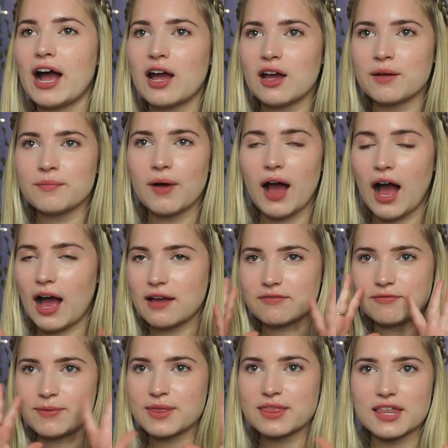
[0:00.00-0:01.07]

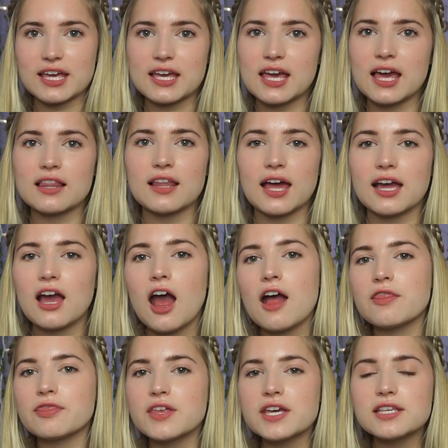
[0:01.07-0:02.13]
I've been thinking like
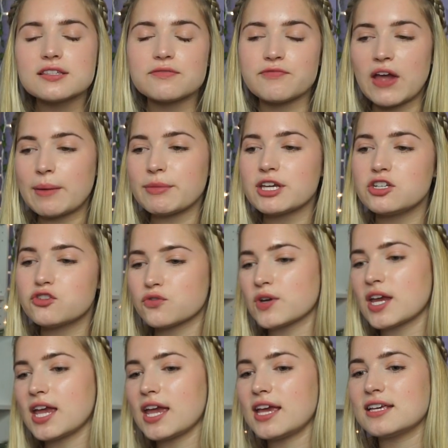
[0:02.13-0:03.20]
this family
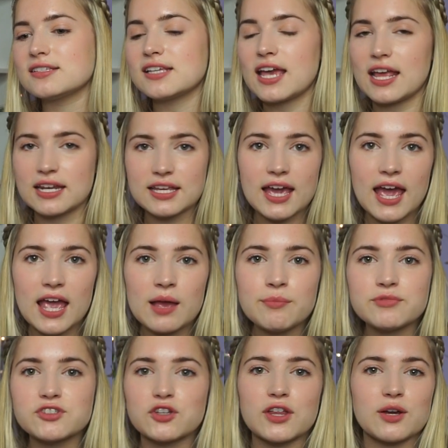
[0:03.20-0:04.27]
tree is in
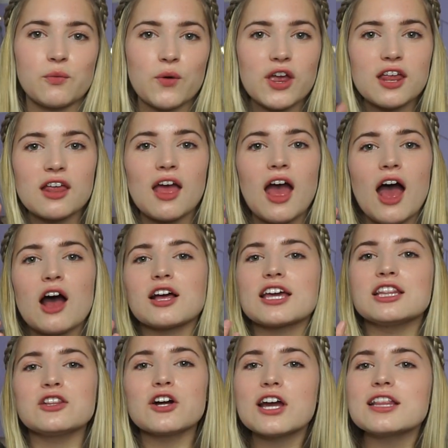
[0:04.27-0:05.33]
game, so like we
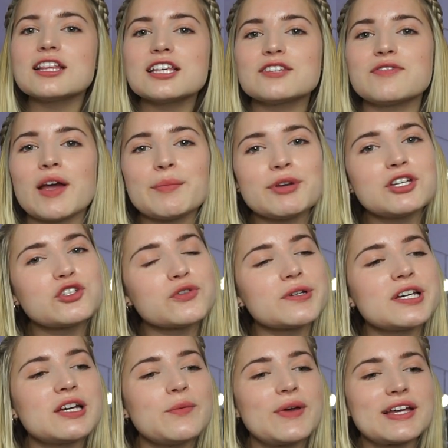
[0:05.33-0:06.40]
can look at this family
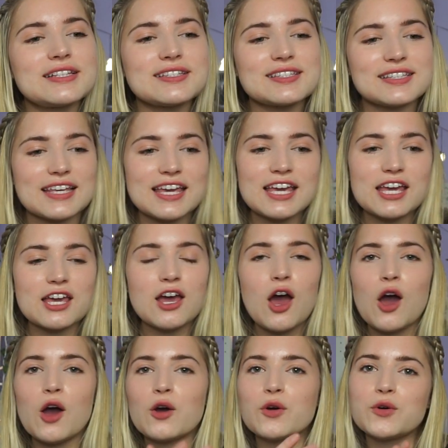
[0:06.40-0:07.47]
tree, we can see
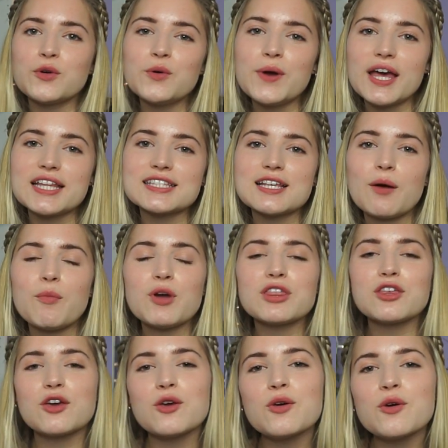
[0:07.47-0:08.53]
who ends up
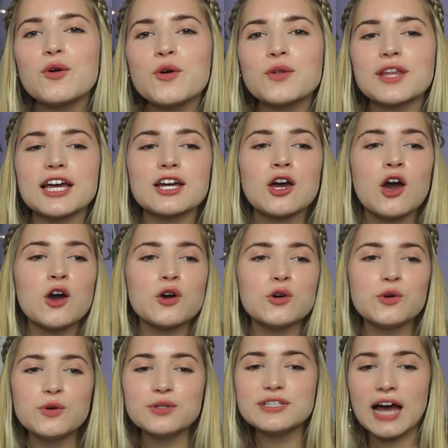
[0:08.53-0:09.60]
with who, like
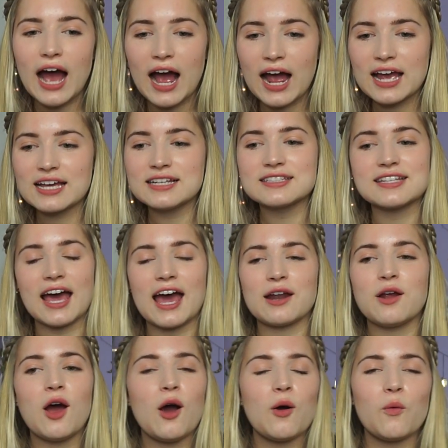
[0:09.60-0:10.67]
who dies
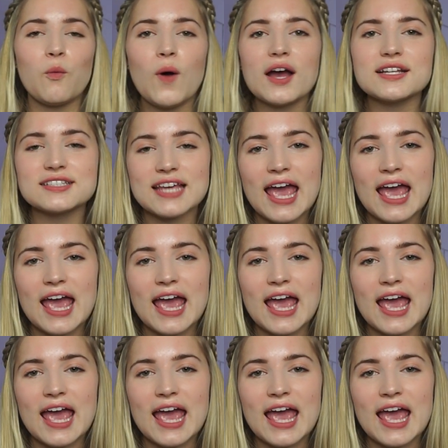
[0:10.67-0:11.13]
at what